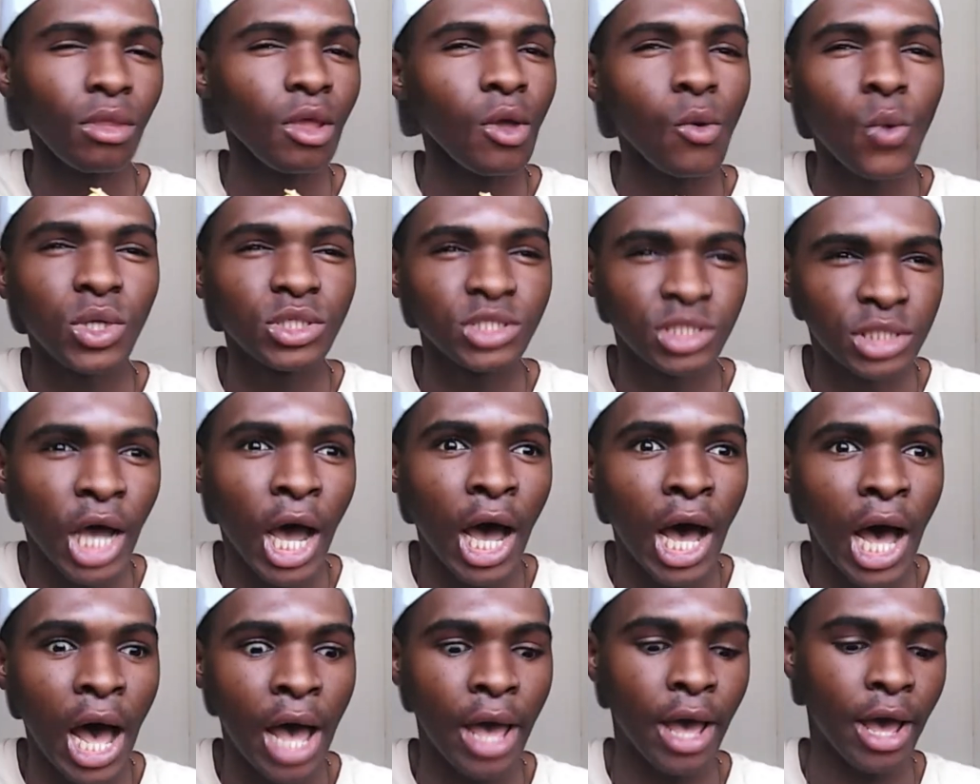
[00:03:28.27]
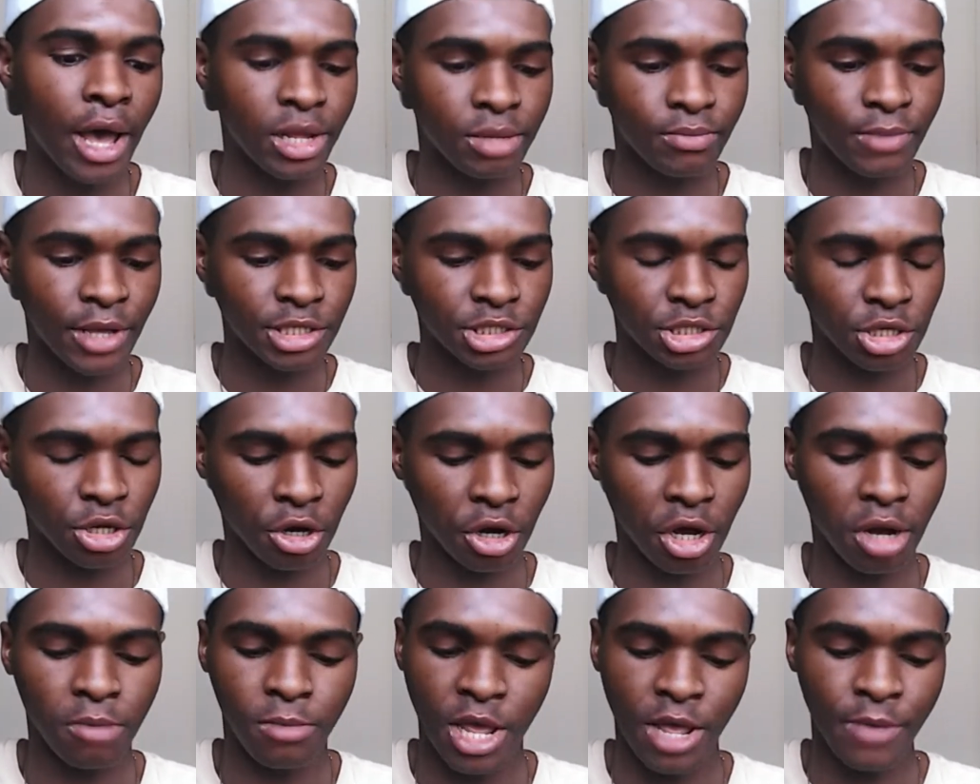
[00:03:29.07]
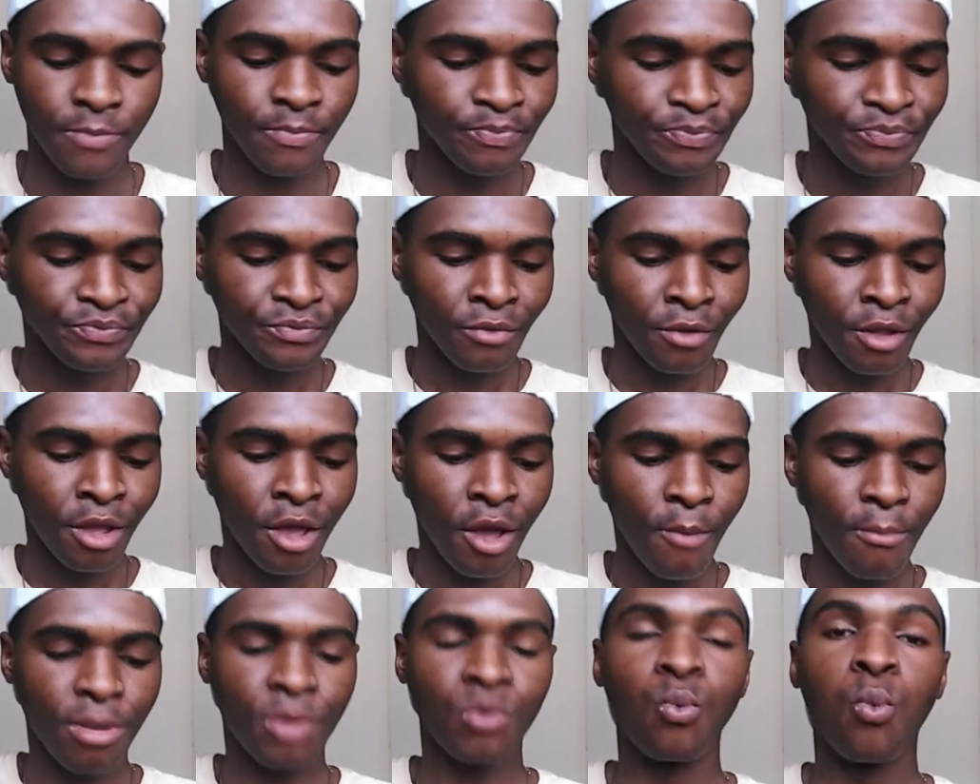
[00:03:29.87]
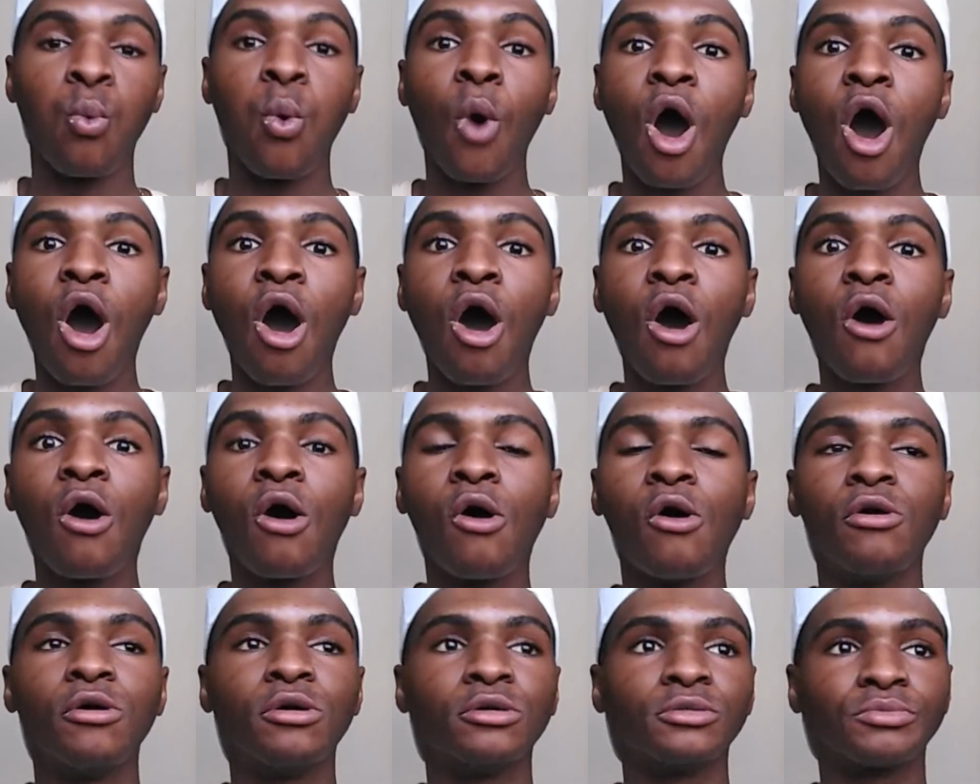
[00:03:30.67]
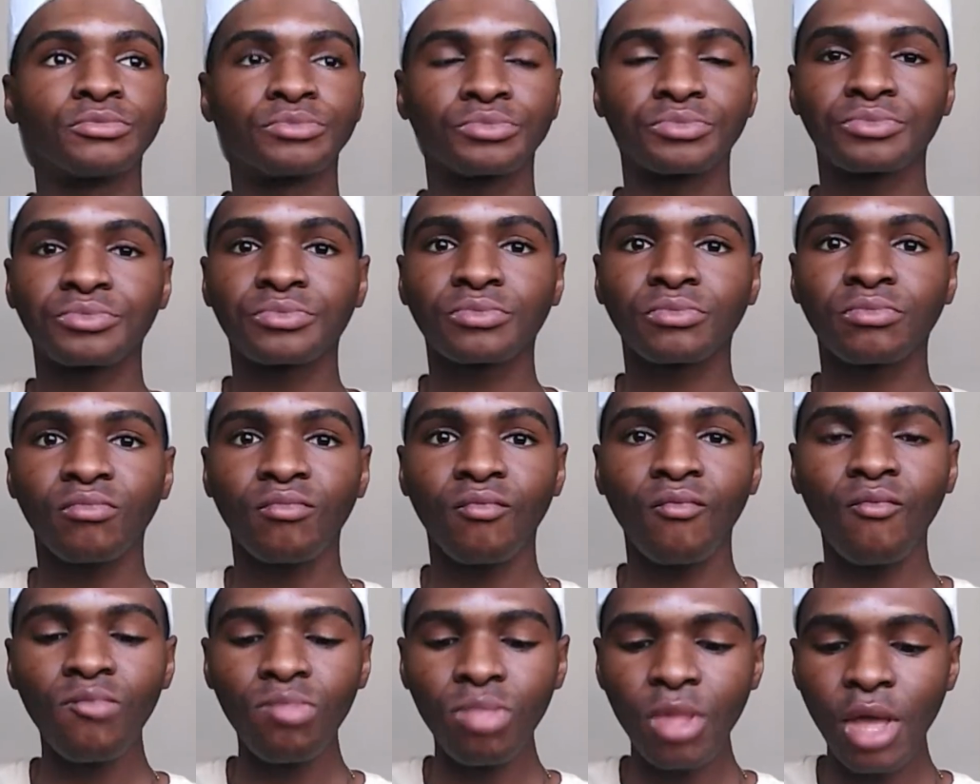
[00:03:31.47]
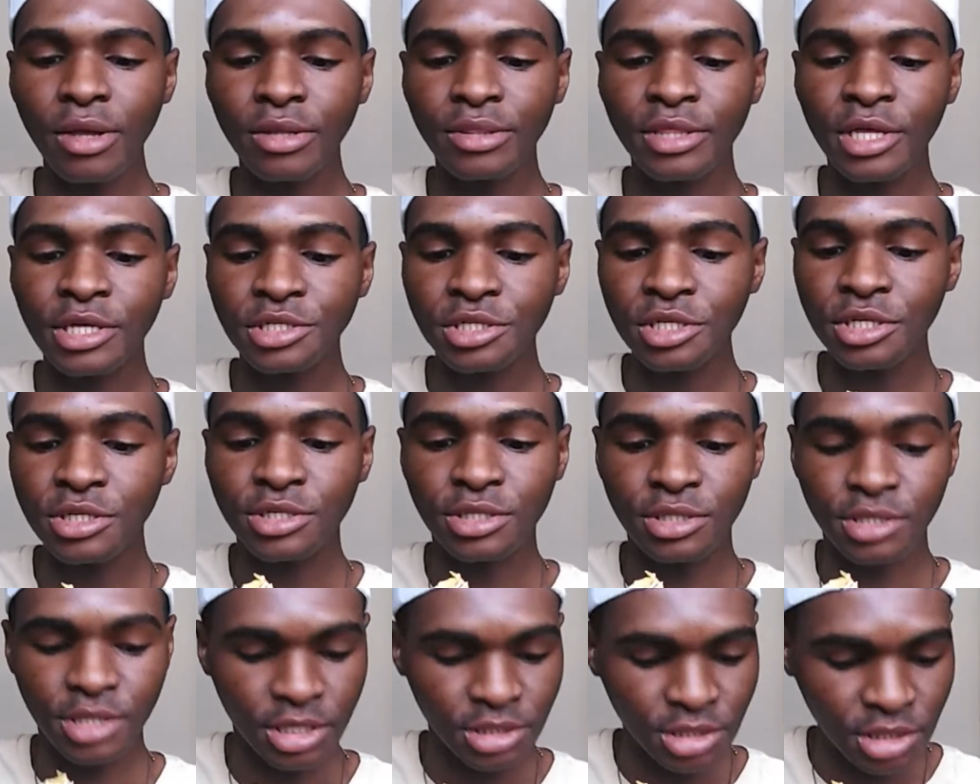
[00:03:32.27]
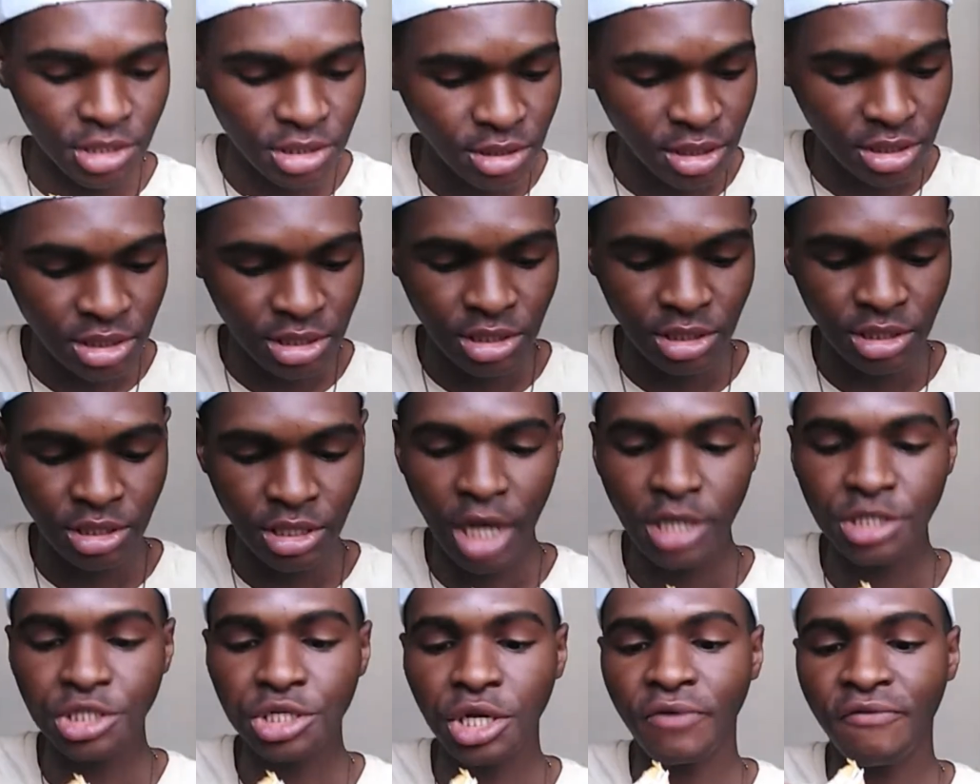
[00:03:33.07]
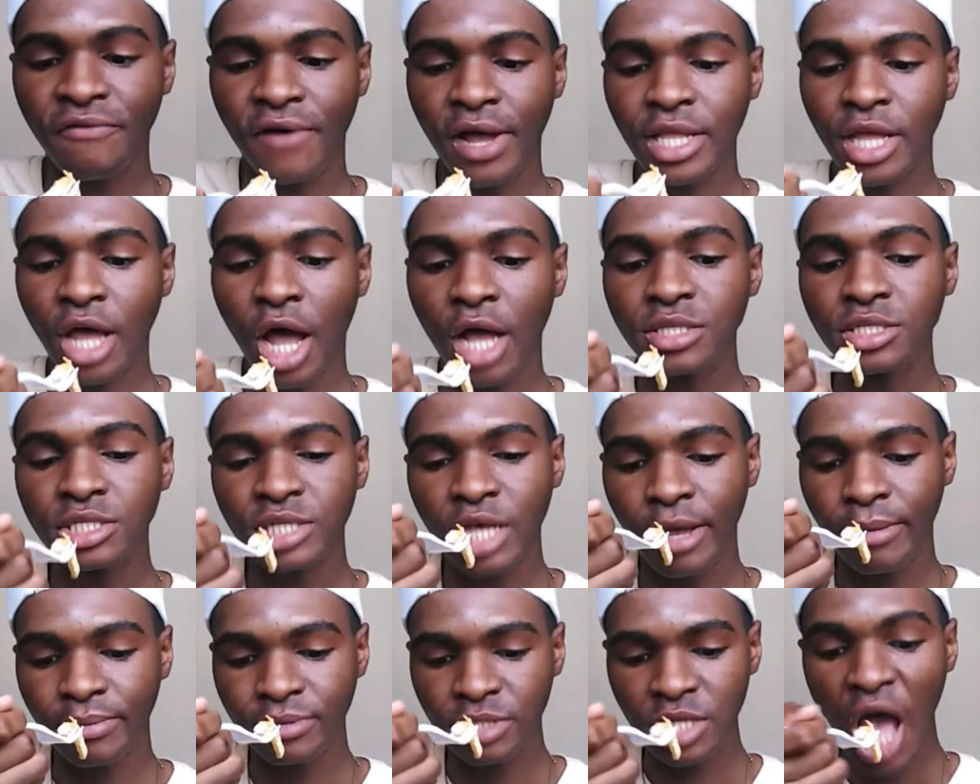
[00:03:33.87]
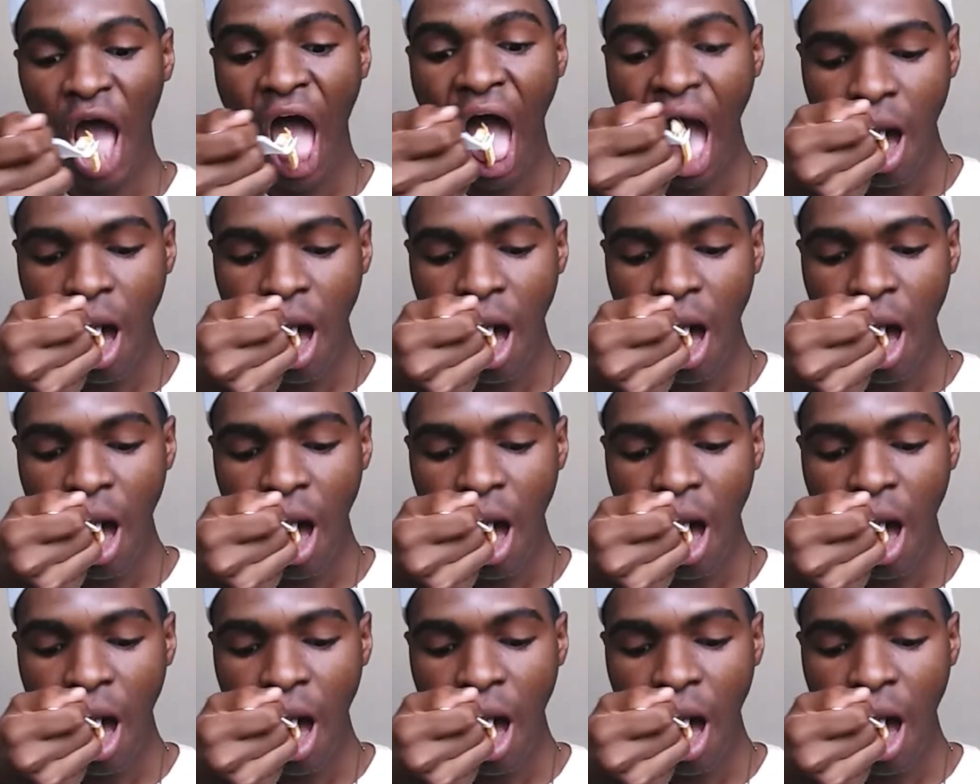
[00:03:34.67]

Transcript: Well, duh, it makes it creamy. But whoa. This is such a fun concept.